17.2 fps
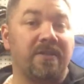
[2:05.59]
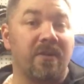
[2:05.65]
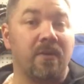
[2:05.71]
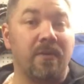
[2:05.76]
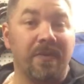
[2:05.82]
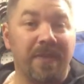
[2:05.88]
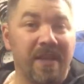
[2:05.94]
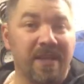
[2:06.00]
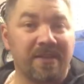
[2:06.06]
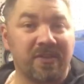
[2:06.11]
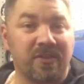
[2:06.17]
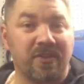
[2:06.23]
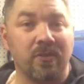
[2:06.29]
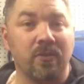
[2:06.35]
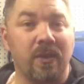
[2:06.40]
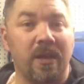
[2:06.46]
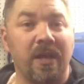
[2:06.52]
So this
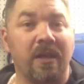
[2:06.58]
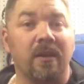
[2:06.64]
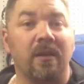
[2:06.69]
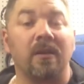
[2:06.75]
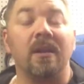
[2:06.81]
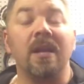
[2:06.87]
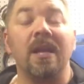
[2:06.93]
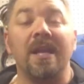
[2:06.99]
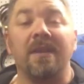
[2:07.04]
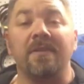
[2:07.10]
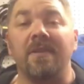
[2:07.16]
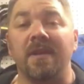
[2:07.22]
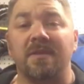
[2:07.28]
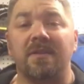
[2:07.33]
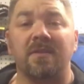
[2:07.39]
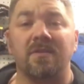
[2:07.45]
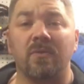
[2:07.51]
suit here,
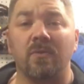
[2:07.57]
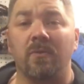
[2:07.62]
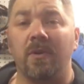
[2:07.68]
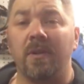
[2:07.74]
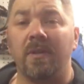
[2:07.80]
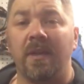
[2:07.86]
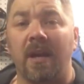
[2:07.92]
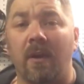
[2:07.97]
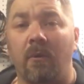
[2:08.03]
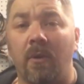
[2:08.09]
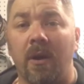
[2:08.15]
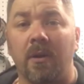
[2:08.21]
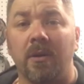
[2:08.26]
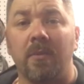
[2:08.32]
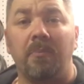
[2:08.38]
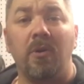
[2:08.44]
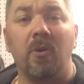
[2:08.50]
this is the one that I
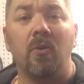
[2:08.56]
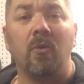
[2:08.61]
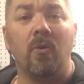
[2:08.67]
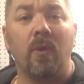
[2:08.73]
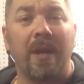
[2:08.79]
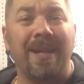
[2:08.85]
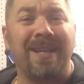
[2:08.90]
wear in the pool